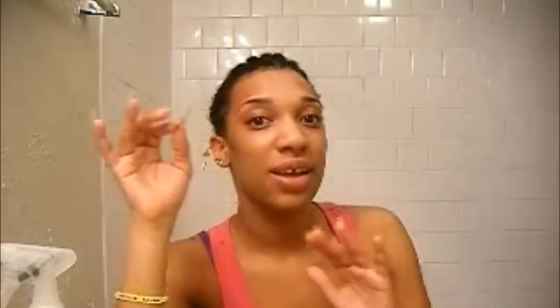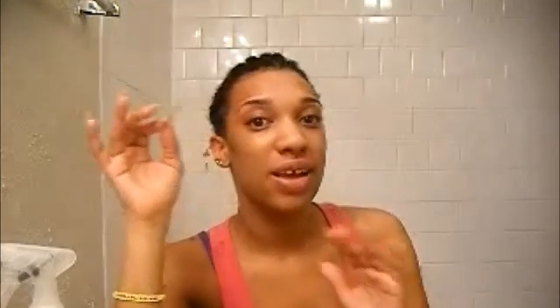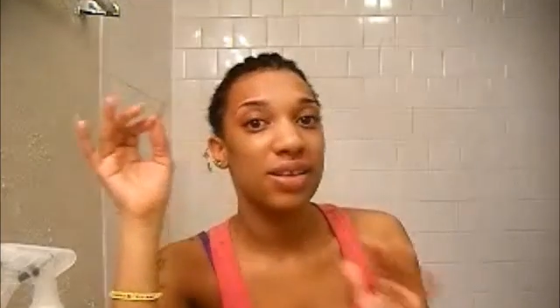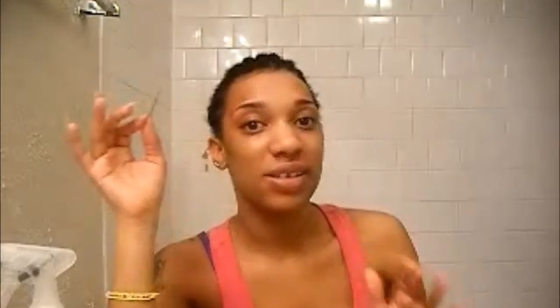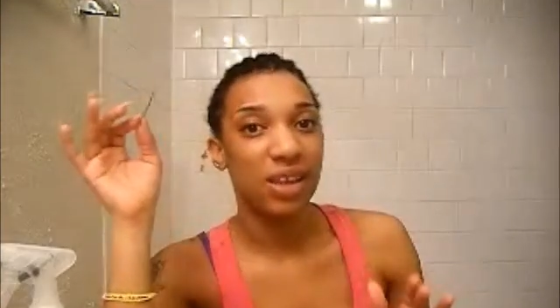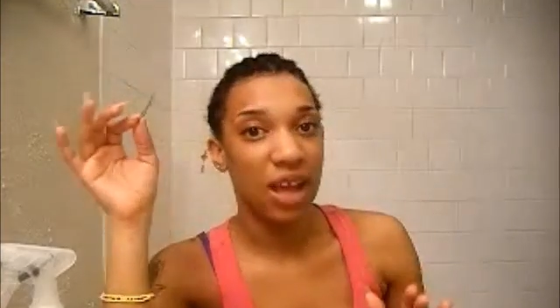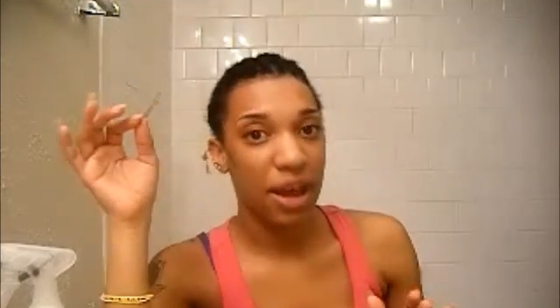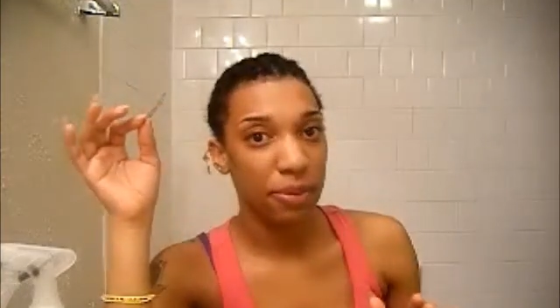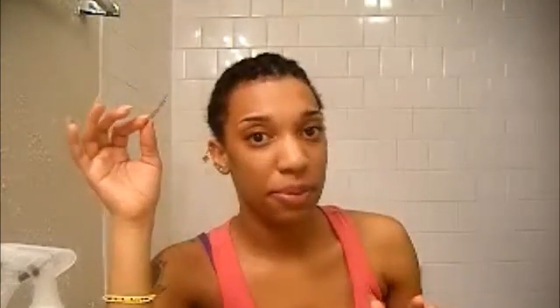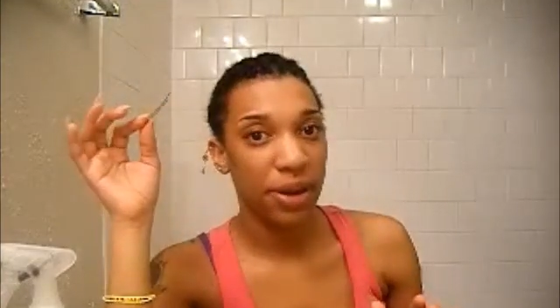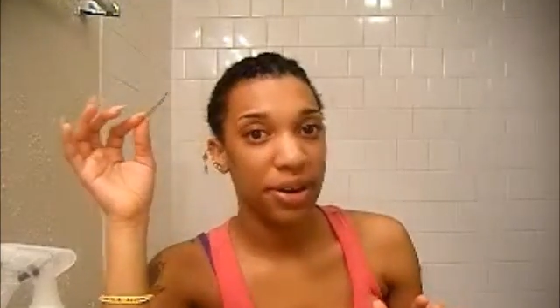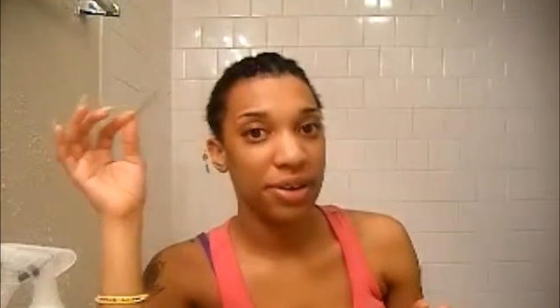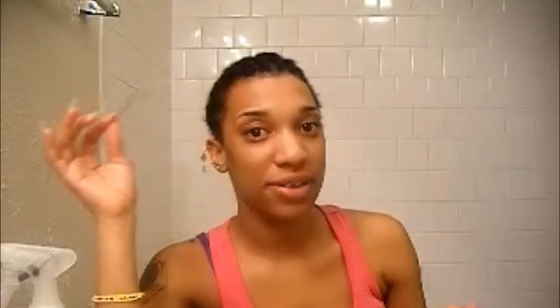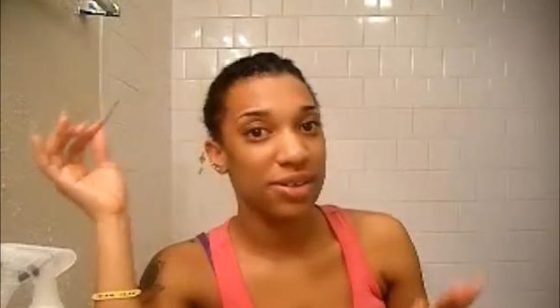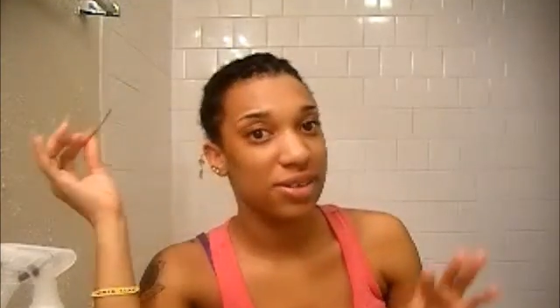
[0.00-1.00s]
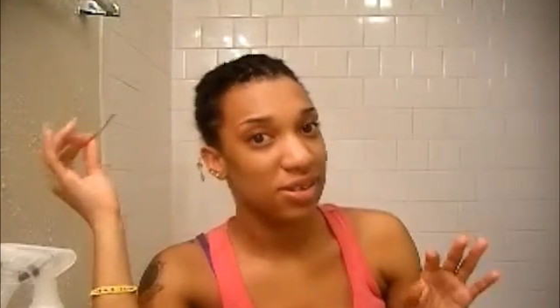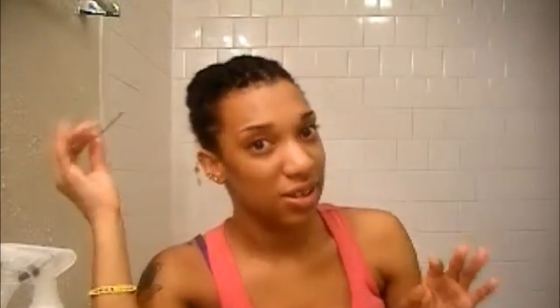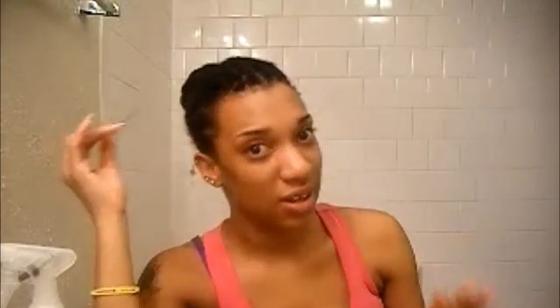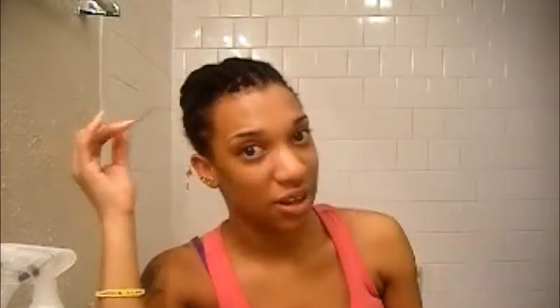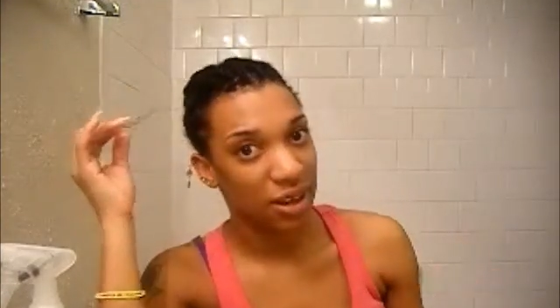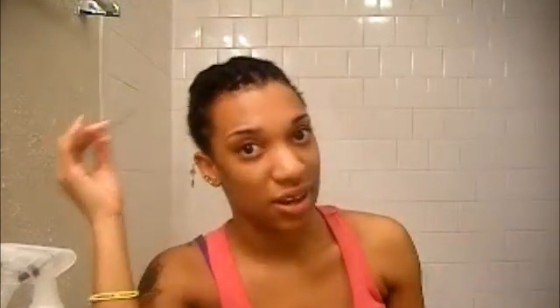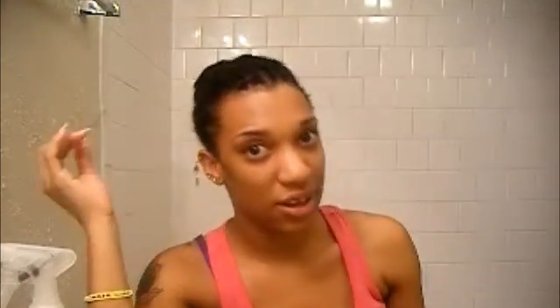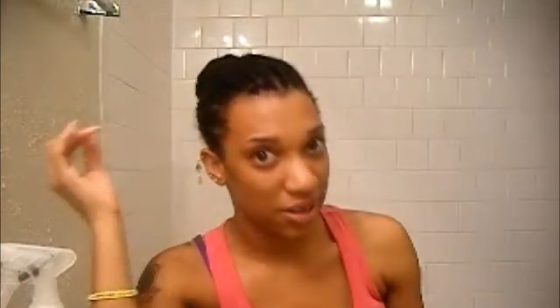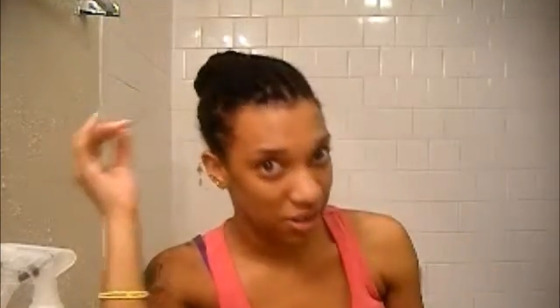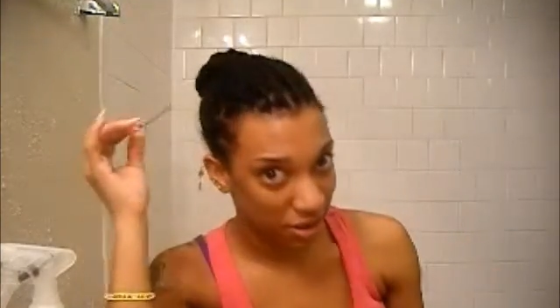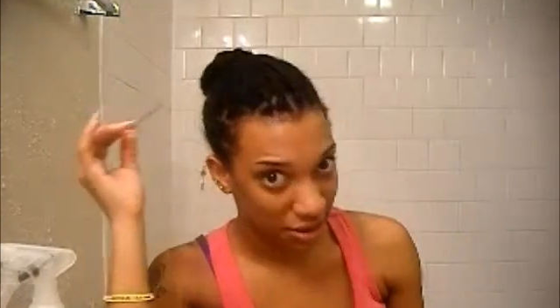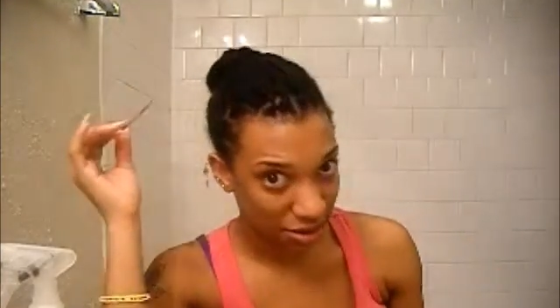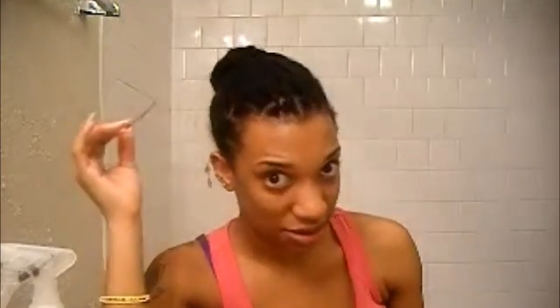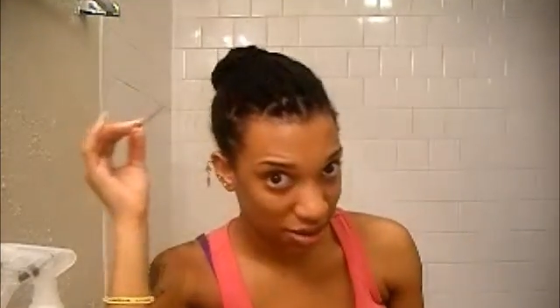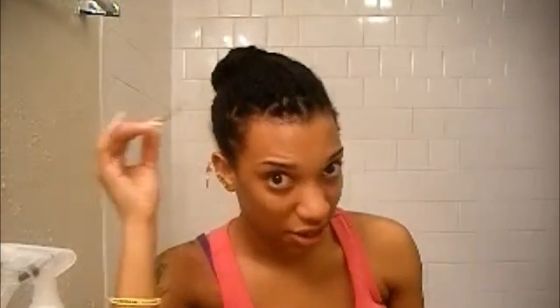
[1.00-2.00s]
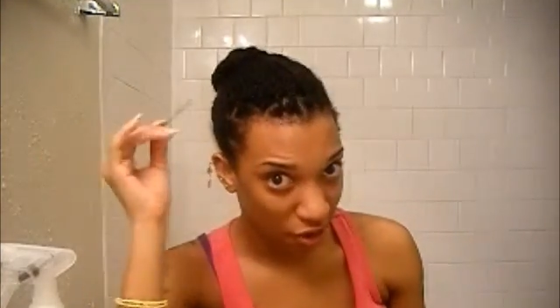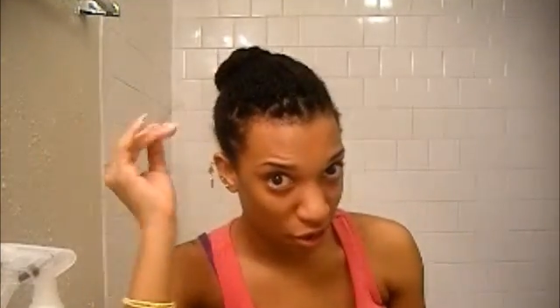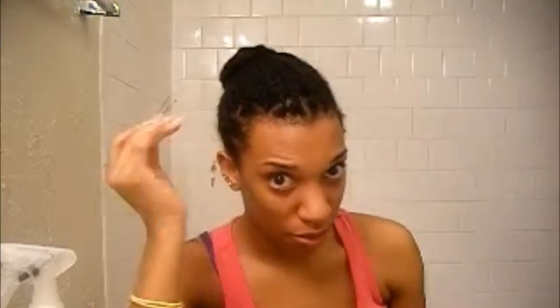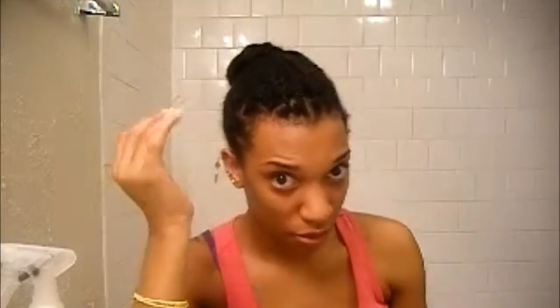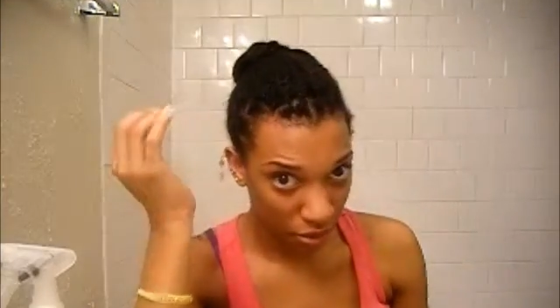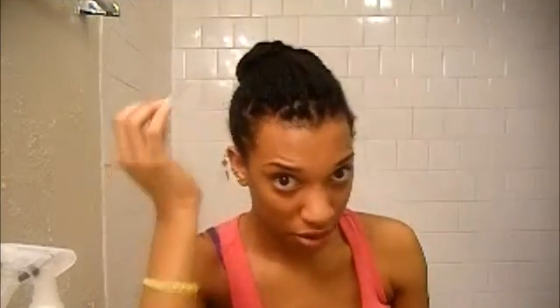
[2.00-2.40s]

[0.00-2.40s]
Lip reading: that's a lot better than sticking it into your scalp